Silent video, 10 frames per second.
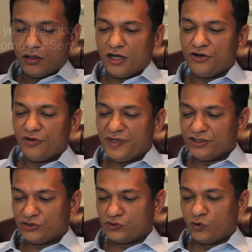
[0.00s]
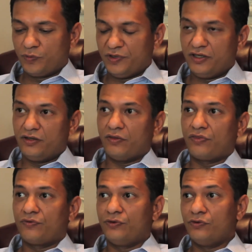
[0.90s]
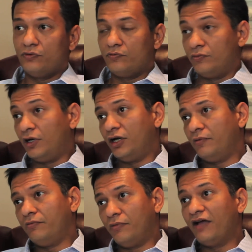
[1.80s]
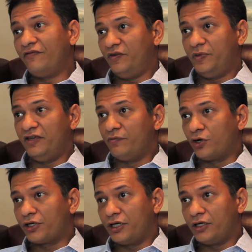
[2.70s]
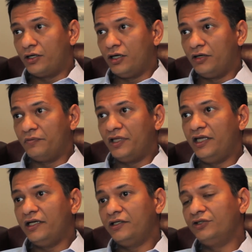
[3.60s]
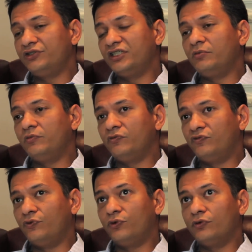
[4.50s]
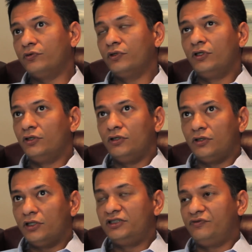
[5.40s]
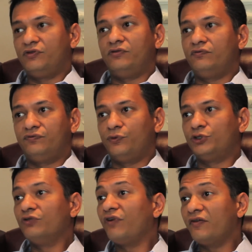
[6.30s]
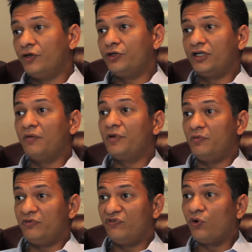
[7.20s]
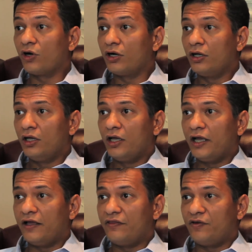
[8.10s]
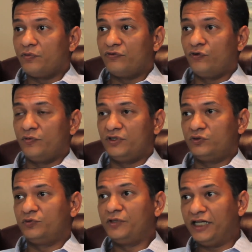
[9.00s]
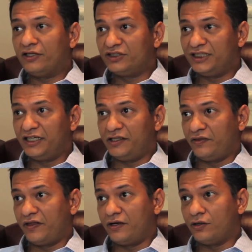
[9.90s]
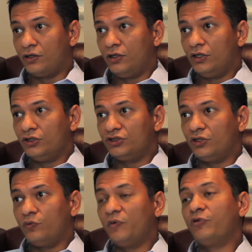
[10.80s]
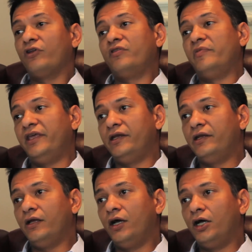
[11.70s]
I heard about Scorpion through my VP of marketing. He had used them for a different Fortune 500 company before, and their performance was pretty outstanding there. So we brought them in